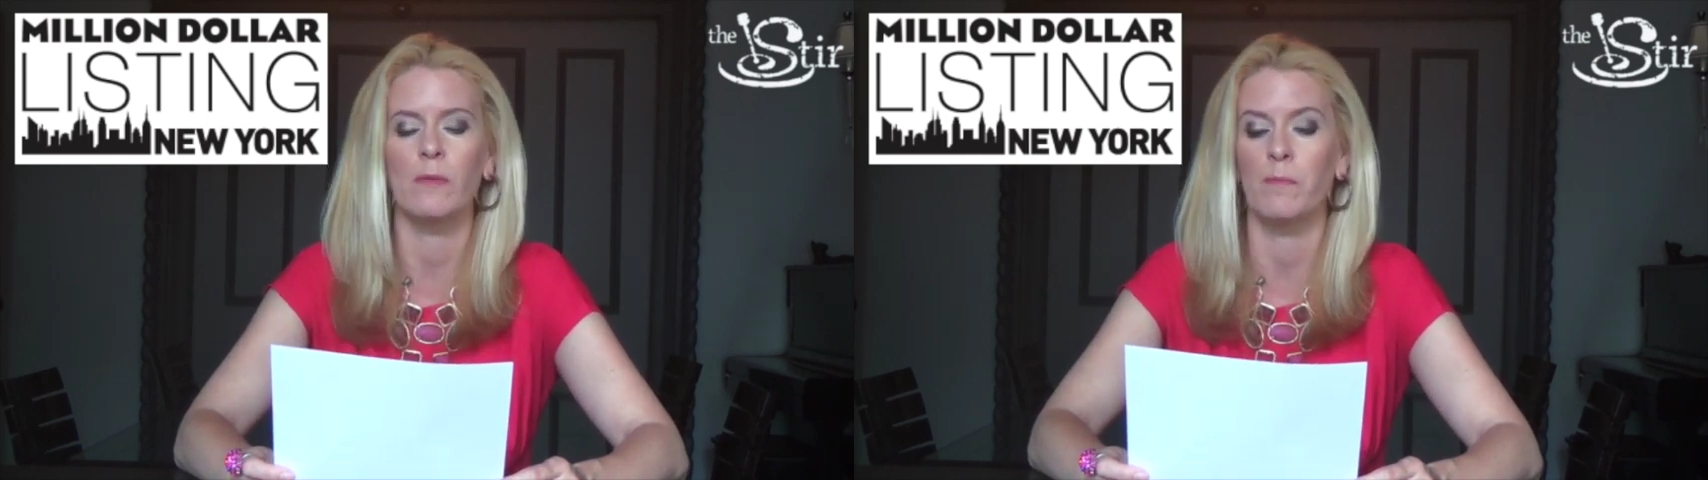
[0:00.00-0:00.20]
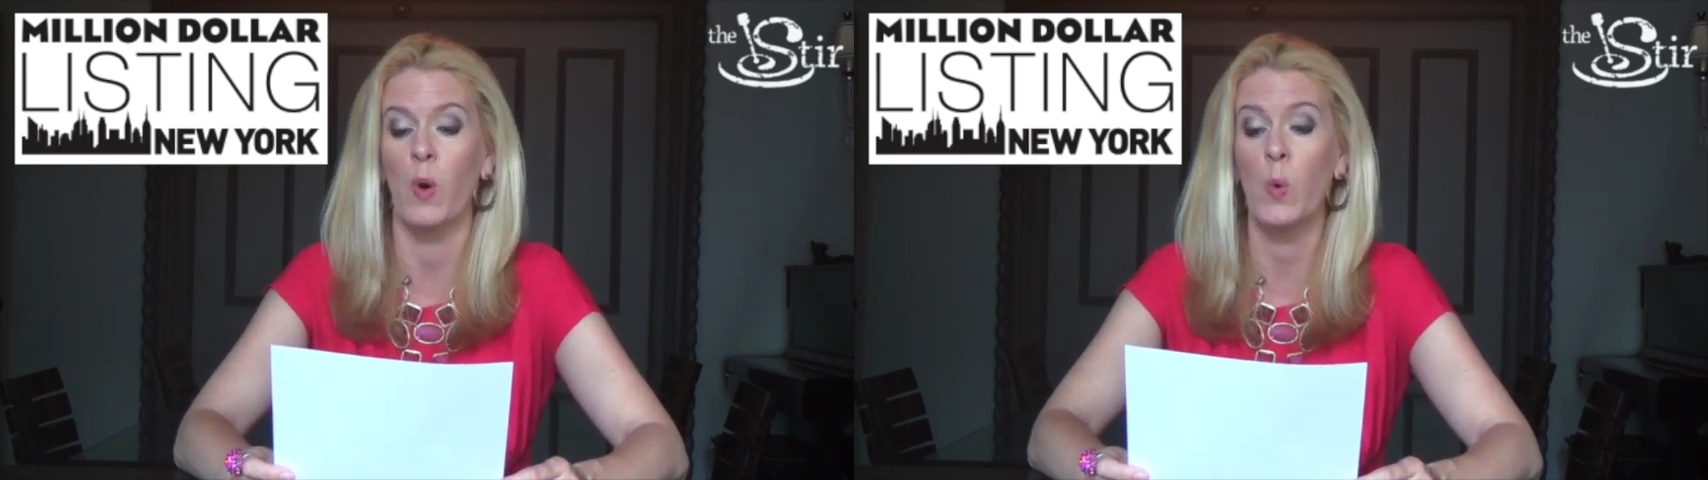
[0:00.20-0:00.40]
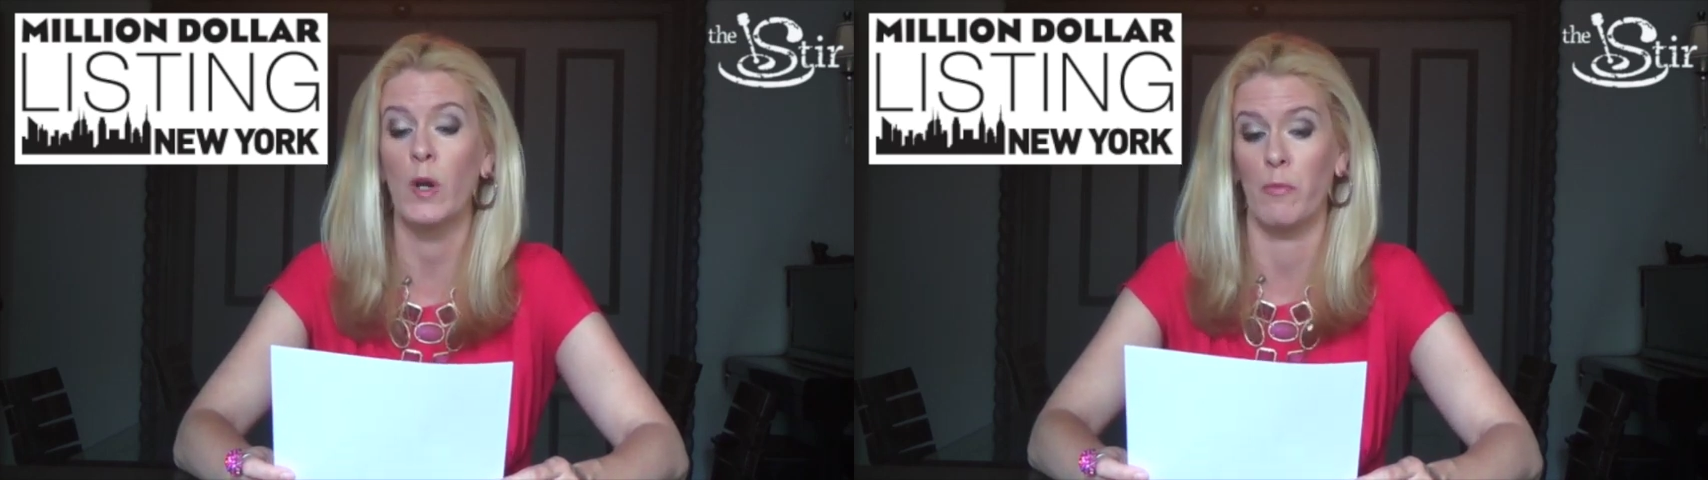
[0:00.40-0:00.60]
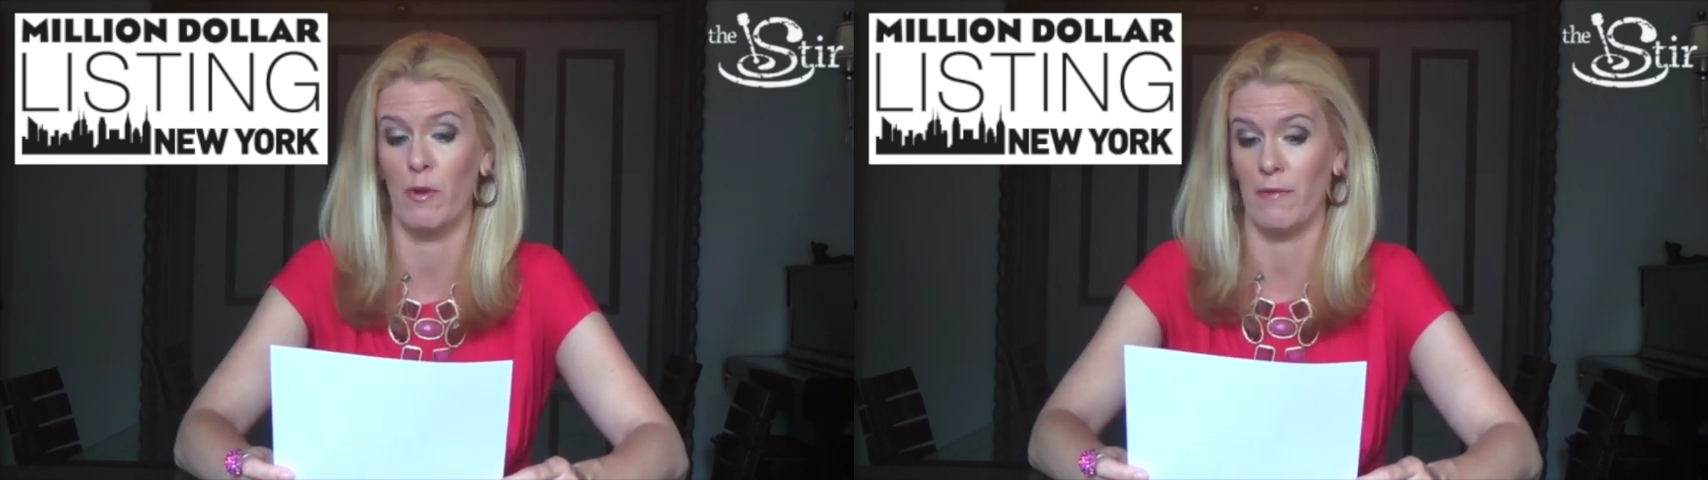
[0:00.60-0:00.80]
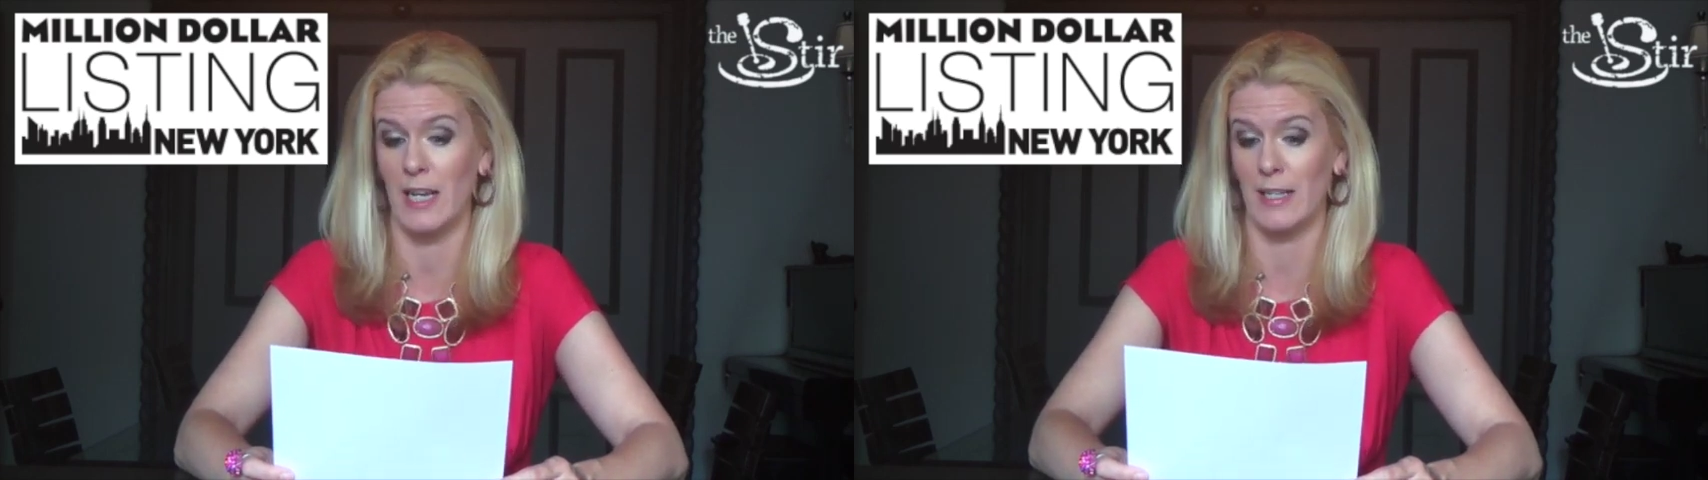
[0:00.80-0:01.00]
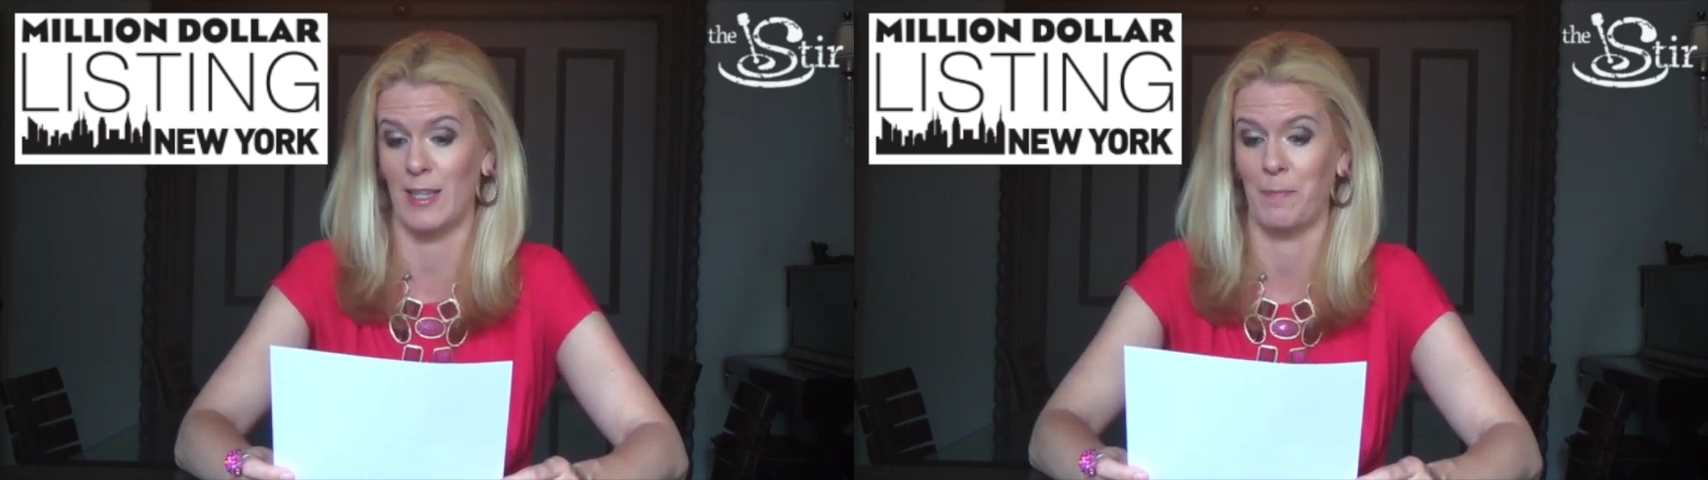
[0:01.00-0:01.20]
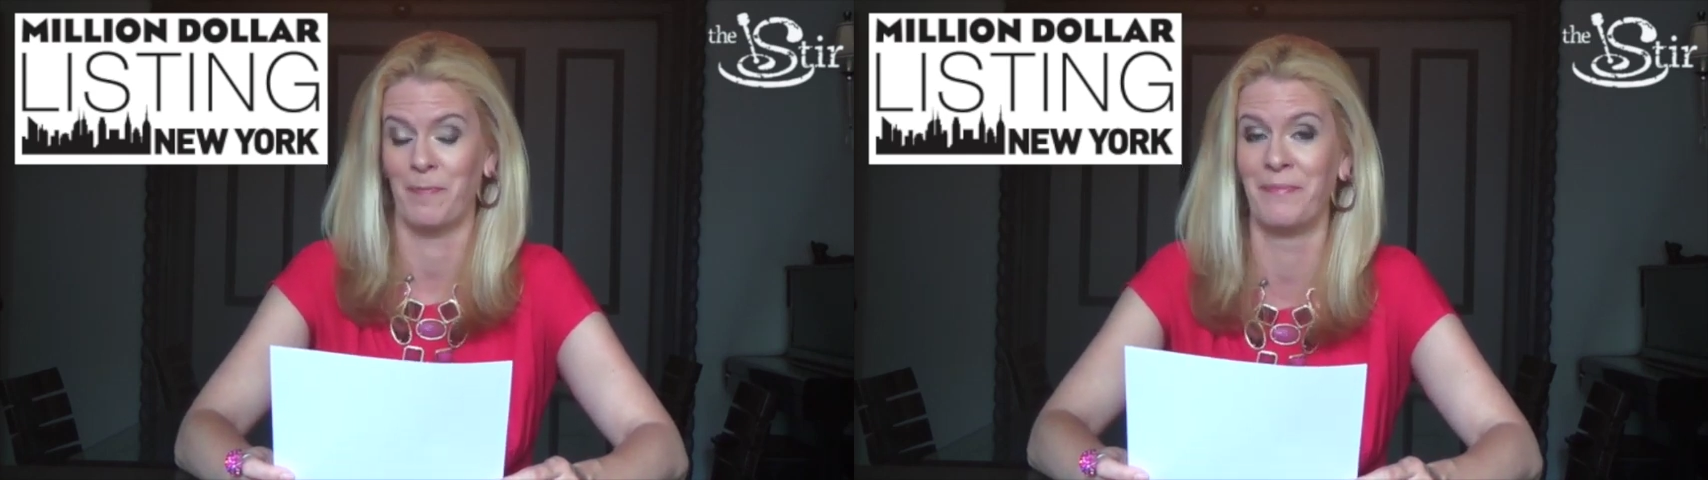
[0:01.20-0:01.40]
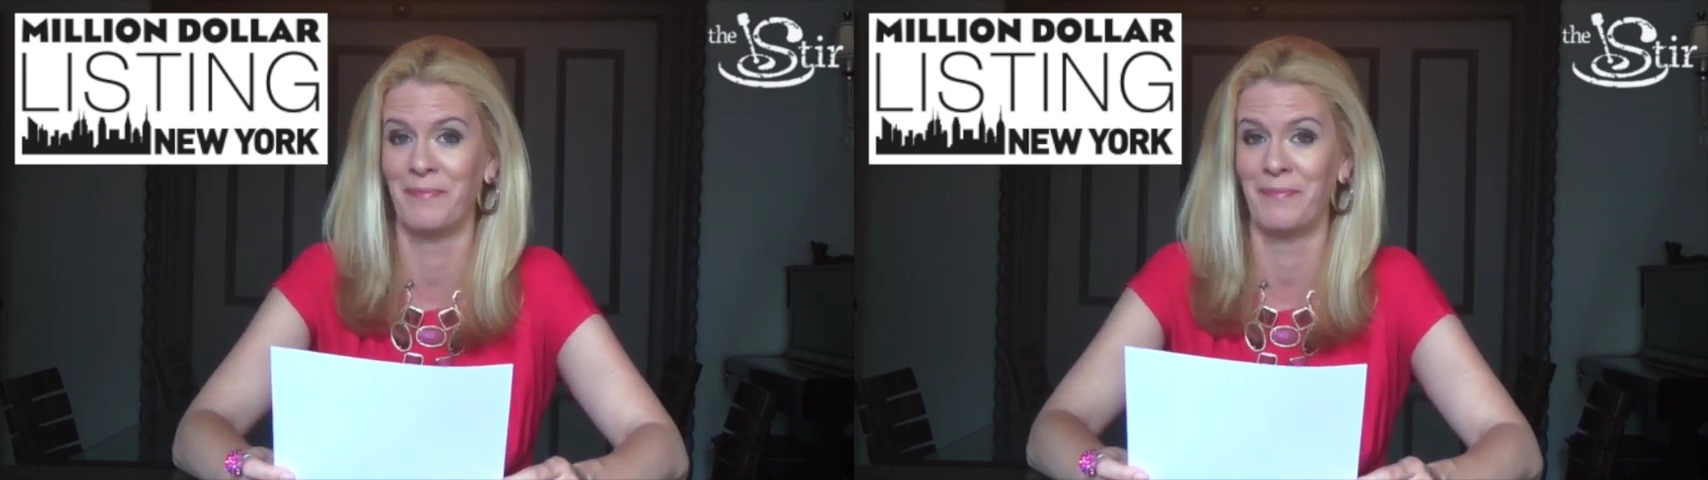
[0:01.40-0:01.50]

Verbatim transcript: in porn movies.